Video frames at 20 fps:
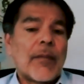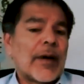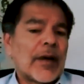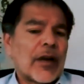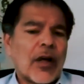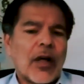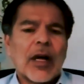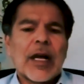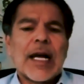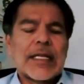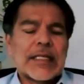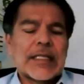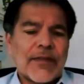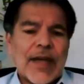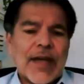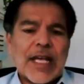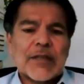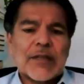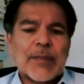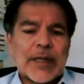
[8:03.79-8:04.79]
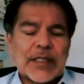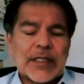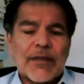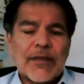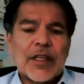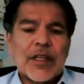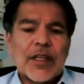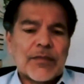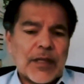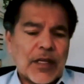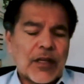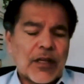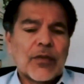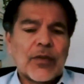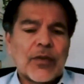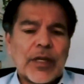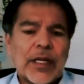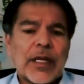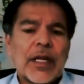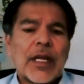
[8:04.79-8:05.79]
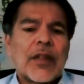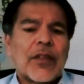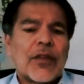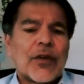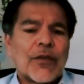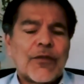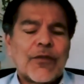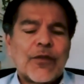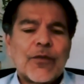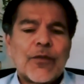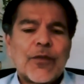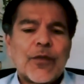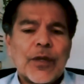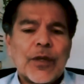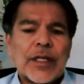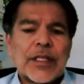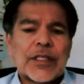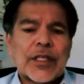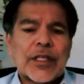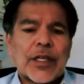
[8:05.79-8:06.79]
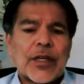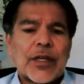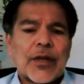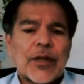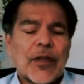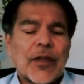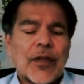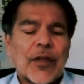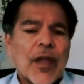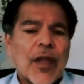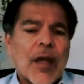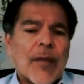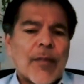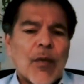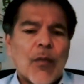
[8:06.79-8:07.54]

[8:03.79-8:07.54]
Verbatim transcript: about all kinds of aspects of this, including their food insecurities.